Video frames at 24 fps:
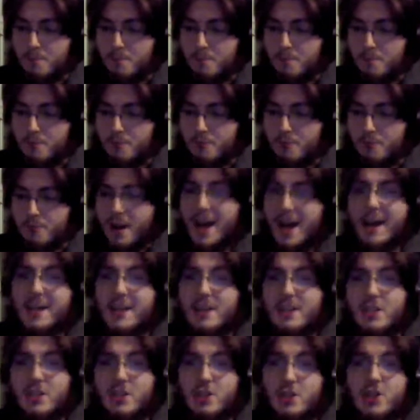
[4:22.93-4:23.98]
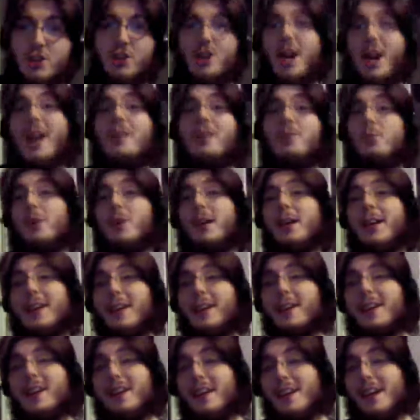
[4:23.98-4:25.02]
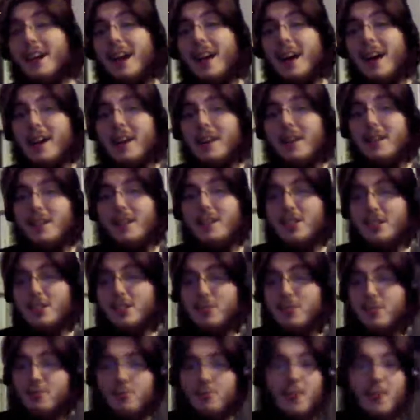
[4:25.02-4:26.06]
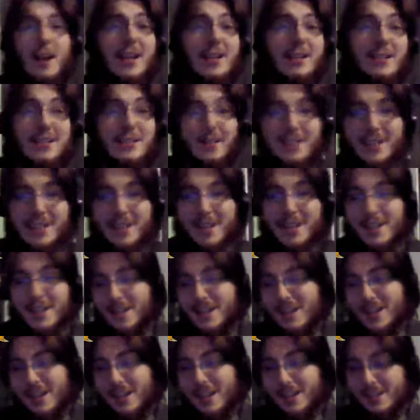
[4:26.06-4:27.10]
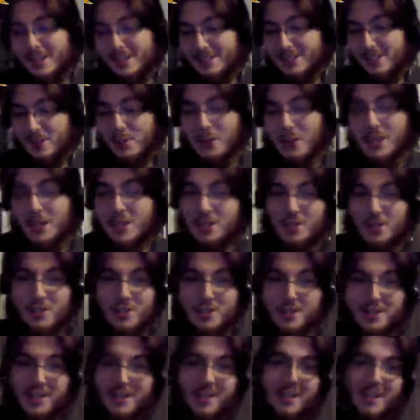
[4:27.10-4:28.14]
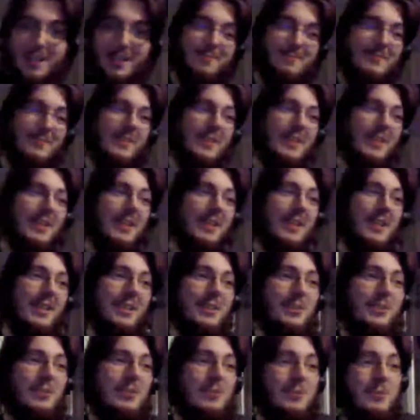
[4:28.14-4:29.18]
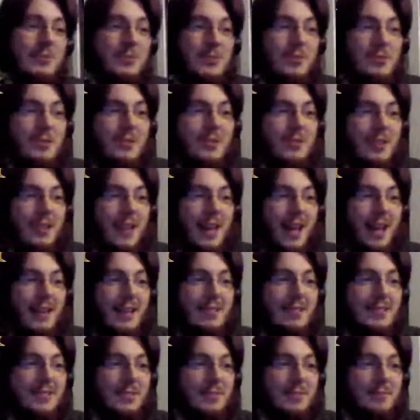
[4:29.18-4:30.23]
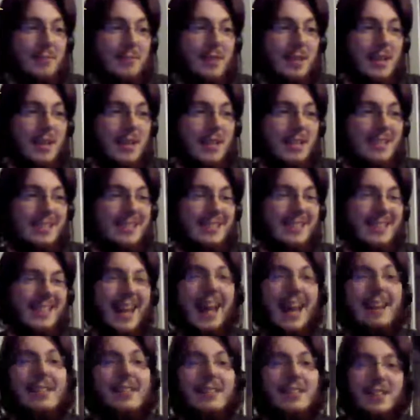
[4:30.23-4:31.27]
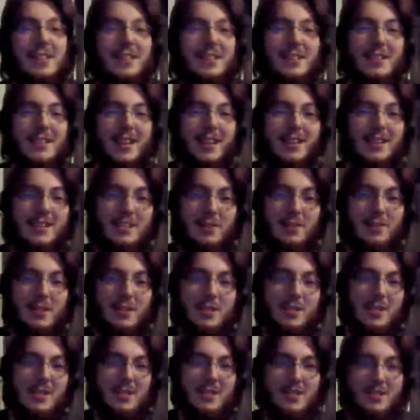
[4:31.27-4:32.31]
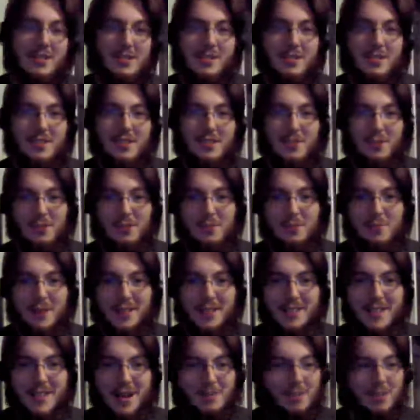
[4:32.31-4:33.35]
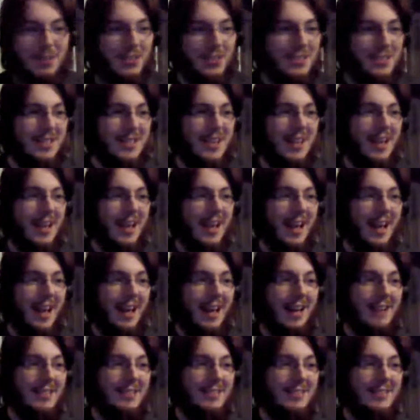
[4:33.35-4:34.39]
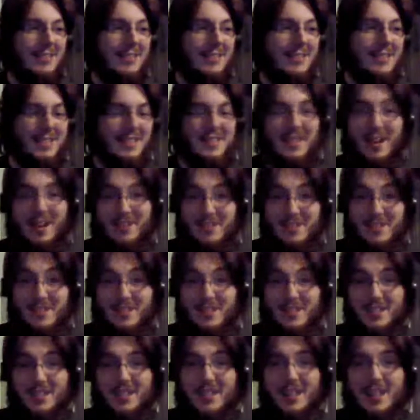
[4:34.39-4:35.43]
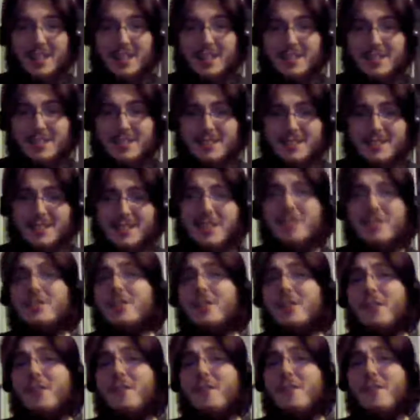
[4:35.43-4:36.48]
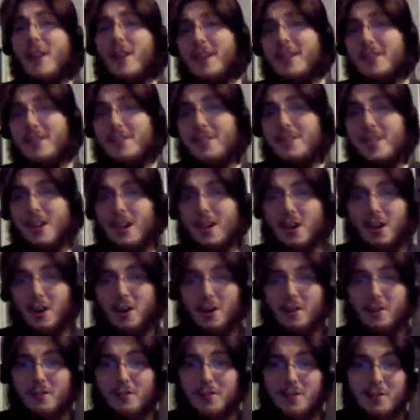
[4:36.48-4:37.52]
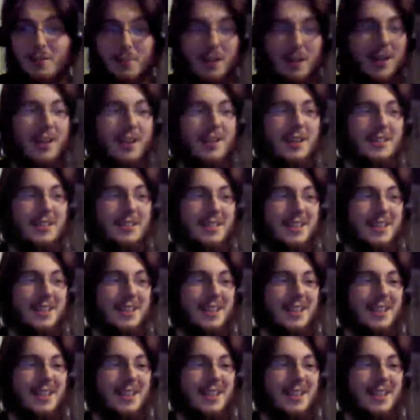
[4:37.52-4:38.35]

Brad Chadwick, a disgraced Quidditch star who's had some scandalous activities caught by the tabloids. And this character is essentially the face of the party.